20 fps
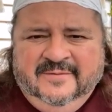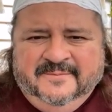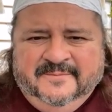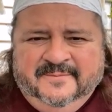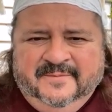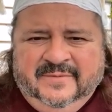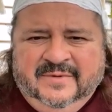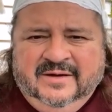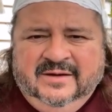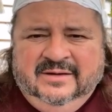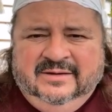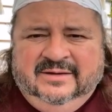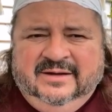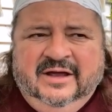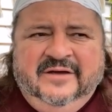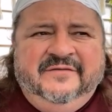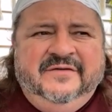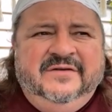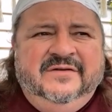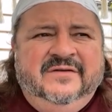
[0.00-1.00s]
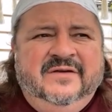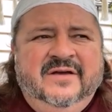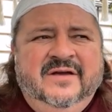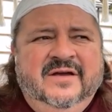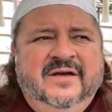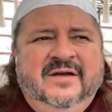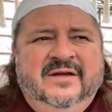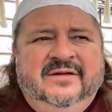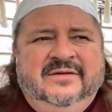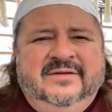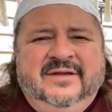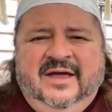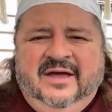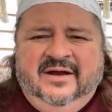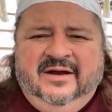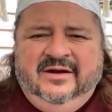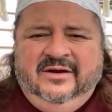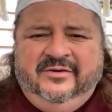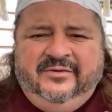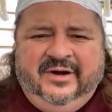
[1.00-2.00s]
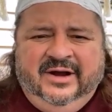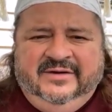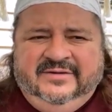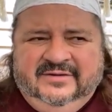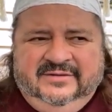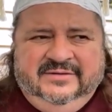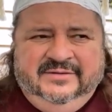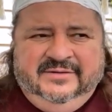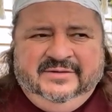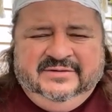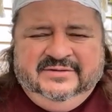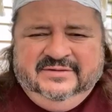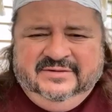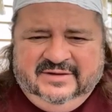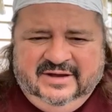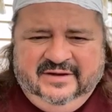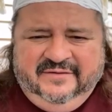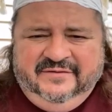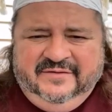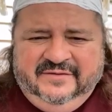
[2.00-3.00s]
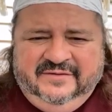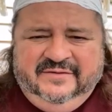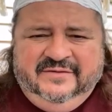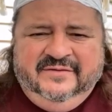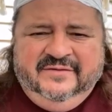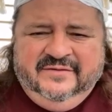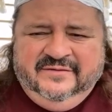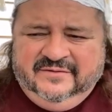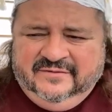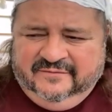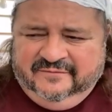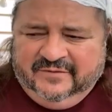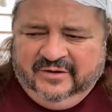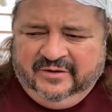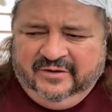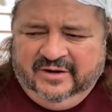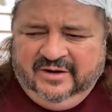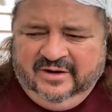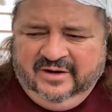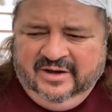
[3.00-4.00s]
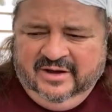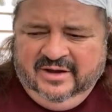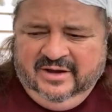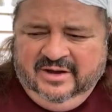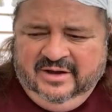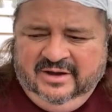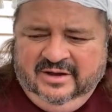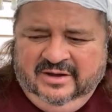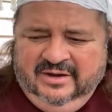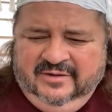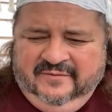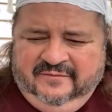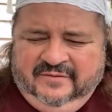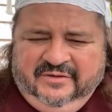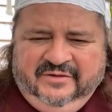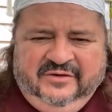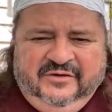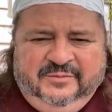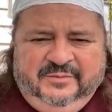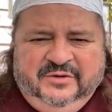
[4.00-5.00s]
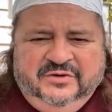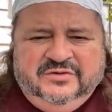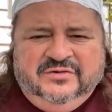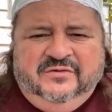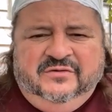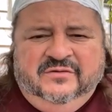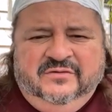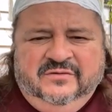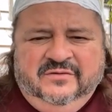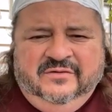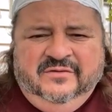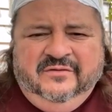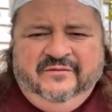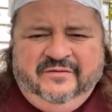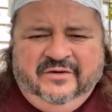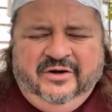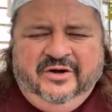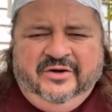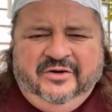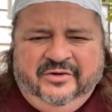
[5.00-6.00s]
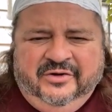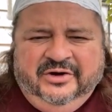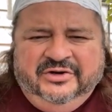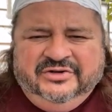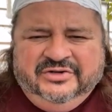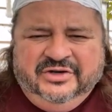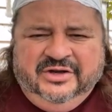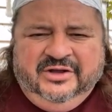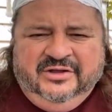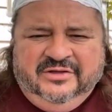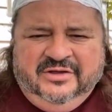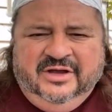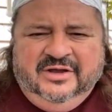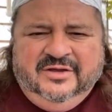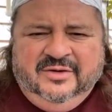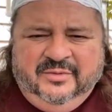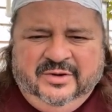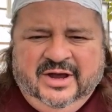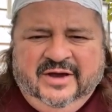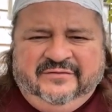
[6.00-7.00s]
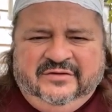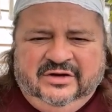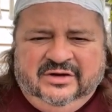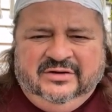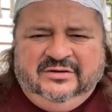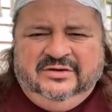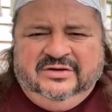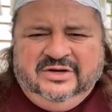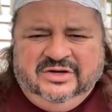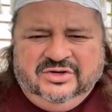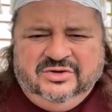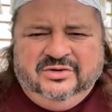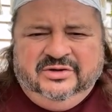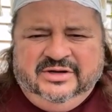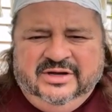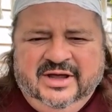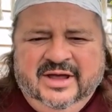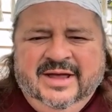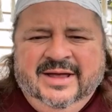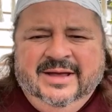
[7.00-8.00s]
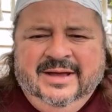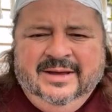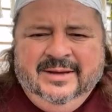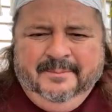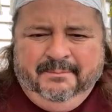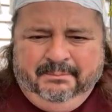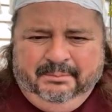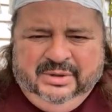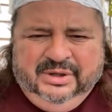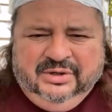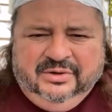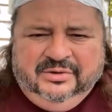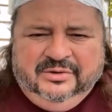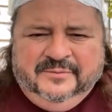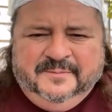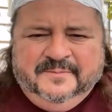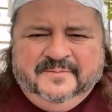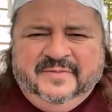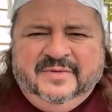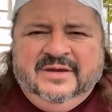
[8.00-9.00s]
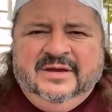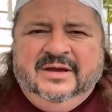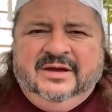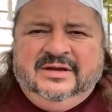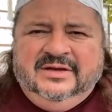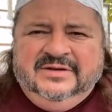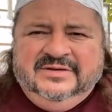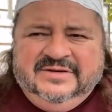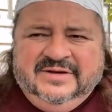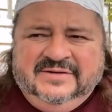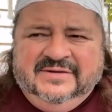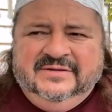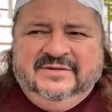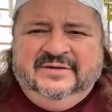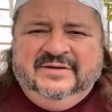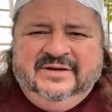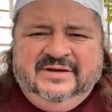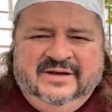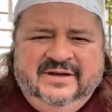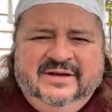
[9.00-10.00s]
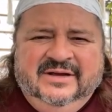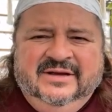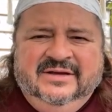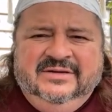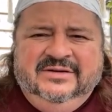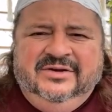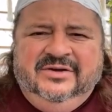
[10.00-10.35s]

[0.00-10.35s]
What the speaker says: Life is not granted to us. Life is a very, very special, very nourishing thing that we have to continually build and continually, you know,